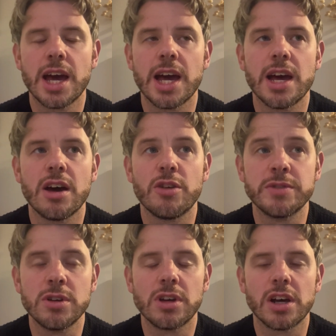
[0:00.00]
of
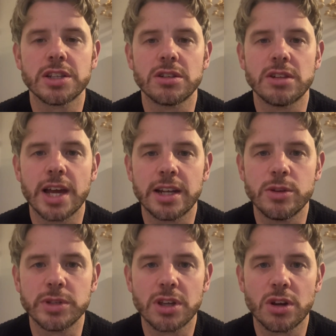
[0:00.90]
Newcastle and
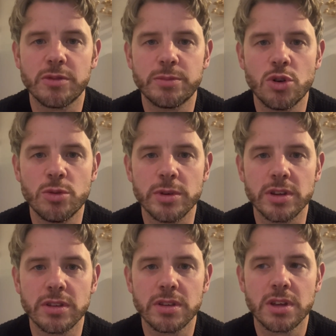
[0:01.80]
Lewis Cook of
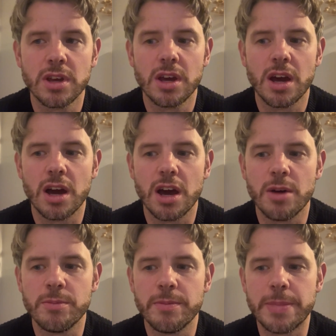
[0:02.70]
Bournemouth,
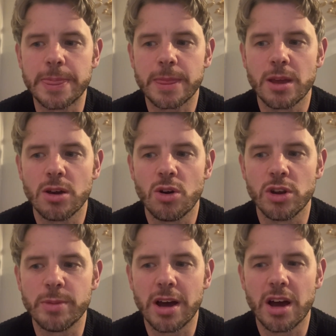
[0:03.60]
on about